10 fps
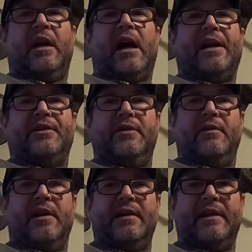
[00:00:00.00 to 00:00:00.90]
I
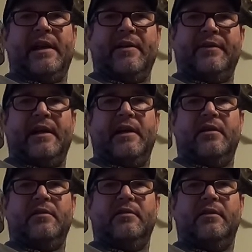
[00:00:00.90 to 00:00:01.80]
do hunt down
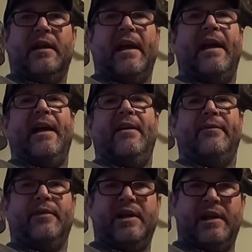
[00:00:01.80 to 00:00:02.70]
there.
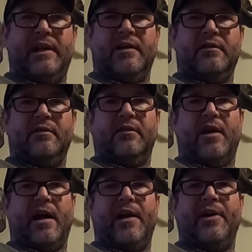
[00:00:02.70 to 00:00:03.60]
Every year
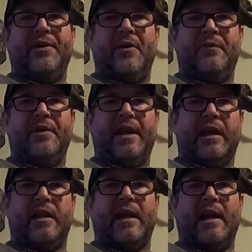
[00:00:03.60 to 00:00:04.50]
I hunt over in the
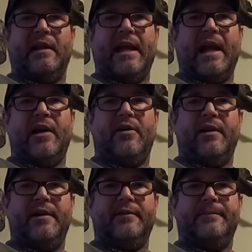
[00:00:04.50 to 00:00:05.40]
Kelly
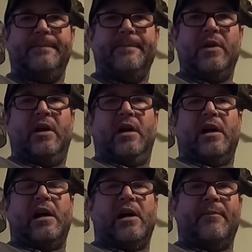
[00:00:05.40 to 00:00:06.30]
area.
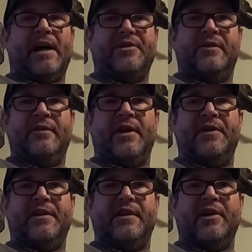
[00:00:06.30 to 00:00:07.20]
I do know
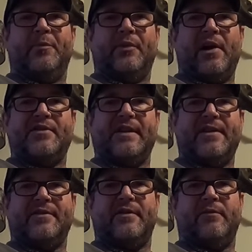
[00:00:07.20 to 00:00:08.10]
the deer
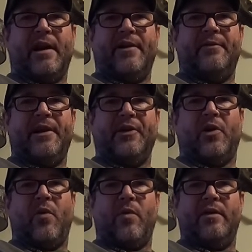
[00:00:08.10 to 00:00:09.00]
processor right around the
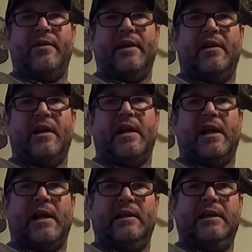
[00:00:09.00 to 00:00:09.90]
corner there at
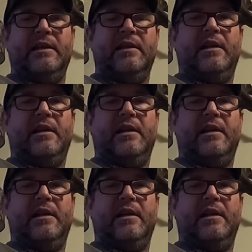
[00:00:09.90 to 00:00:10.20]
Kelly.